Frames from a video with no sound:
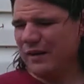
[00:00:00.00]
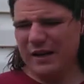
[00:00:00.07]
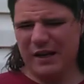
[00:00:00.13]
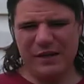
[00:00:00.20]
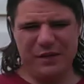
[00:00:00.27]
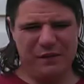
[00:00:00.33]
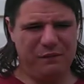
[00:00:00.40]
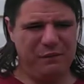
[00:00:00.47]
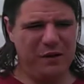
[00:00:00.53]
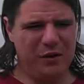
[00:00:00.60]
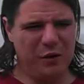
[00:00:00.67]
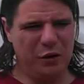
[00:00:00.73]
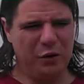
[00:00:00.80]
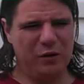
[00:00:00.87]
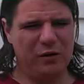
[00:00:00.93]
in
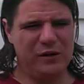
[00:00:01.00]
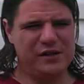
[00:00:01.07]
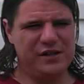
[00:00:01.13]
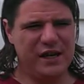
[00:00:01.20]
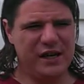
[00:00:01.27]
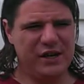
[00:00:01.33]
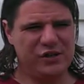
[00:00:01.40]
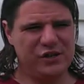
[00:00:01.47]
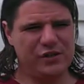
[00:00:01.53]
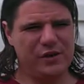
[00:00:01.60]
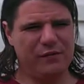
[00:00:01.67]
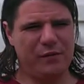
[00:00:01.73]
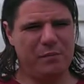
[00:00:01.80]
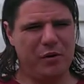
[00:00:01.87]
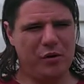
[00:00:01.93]
the early stages
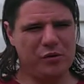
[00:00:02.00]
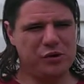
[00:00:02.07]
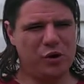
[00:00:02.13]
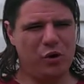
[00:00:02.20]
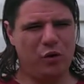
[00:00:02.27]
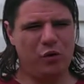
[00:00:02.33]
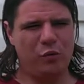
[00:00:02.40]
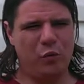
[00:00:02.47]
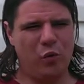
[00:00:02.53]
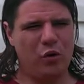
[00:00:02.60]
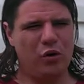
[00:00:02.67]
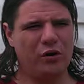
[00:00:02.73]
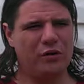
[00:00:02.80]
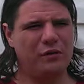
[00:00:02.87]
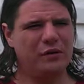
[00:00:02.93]
of the post-Cold
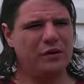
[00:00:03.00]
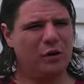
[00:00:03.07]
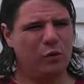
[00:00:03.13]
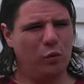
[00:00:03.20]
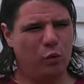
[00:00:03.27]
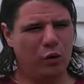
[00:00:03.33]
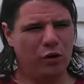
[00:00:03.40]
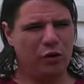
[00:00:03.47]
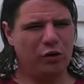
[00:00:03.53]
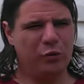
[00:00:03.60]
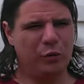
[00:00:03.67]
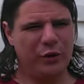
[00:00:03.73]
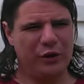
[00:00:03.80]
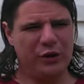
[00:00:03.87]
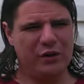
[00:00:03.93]
War
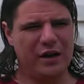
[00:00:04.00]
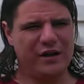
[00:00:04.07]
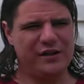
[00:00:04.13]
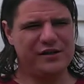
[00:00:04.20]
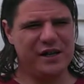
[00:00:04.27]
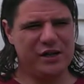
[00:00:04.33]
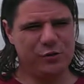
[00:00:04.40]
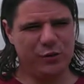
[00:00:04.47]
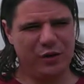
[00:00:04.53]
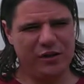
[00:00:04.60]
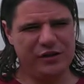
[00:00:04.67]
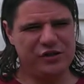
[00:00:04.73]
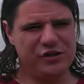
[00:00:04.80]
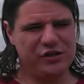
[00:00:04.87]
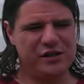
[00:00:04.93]
world, where the United States
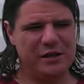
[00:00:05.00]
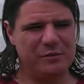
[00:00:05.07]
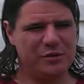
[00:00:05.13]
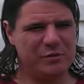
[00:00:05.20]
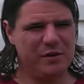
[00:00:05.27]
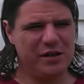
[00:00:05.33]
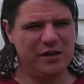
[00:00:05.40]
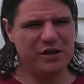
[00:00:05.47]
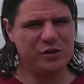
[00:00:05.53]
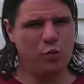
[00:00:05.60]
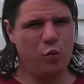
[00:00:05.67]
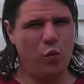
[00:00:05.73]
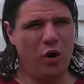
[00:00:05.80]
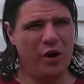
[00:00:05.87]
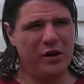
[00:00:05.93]
really just seemed to be this
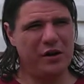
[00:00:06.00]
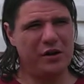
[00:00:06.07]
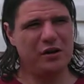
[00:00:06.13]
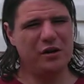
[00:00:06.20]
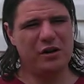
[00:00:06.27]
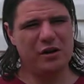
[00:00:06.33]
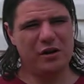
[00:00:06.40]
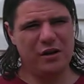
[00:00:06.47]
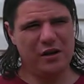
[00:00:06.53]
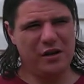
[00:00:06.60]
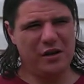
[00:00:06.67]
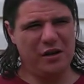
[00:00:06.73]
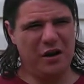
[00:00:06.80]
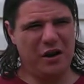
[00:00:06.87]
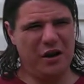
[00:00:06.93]
one
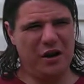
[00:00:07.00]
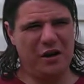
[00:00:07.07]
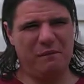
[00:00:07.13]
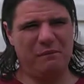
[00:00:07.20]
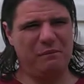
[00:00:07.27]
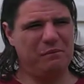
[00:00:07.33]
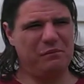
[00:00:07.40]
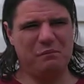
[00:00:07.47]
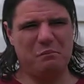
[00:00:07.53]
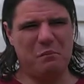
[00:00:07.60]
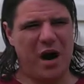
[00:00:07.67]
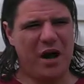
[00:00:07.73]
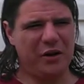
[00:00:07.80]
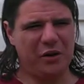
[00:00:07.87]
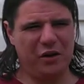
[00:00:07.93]

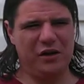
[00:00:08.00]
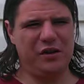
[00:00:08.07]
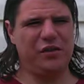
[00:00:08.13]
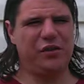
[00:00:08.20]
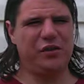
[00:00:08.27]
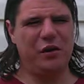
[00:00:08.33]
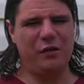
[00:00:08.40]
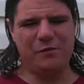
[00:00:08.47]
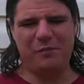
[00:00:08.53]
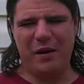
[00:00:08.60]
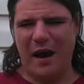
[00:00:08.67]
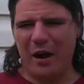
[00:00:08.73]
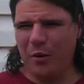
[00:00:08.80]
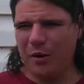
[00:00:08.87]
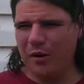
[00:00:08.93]
monolith of
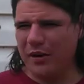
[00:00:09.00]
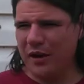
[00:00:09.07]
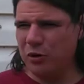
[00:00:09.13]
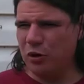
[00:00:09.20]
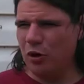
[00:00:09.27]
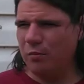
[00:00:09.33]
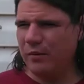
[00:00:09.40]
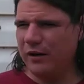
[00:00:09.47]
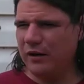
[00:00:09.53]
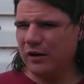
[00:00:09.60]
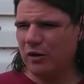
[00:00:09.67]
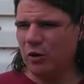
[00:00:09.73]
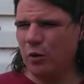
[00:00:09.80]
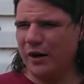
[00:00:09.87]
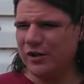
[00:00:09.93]
power that nobody
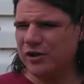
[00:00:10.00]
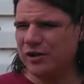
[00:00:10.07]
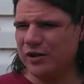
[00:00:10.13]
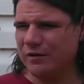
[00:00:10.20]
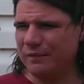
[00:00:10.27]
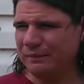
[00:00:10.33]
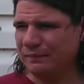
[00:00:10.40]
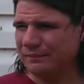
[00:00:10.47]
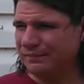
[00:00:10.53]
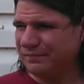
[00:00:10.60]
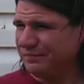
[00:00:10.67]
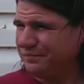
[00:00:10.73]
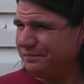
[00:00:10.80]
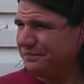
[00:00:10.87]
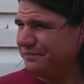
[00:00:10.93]
could question.
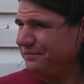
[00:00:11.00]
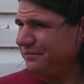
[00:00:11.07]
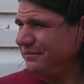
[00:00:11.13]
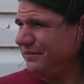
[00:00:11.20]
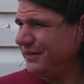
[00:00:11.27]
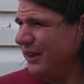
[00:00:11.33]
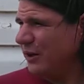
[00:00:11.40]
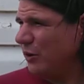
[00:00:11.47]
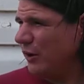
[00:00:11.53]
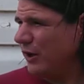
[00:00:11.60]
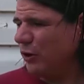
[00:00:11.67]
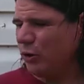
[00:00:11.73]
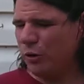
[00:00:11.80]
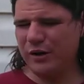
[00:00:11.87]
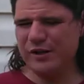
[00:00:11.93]

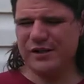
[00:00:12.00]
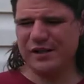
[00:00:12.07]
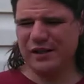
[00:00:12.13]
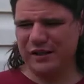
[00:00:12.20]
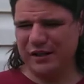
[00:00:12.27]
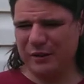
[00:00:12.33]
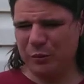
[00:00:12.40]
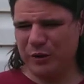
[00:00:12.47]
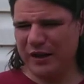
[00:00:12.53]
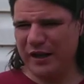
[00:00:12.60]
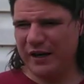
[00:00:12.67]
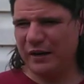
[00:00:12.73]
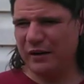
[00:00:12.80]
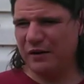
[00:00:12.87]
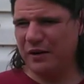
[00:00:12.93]
Increasingly, we're
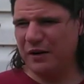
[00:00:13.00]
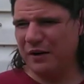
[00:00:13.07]
getting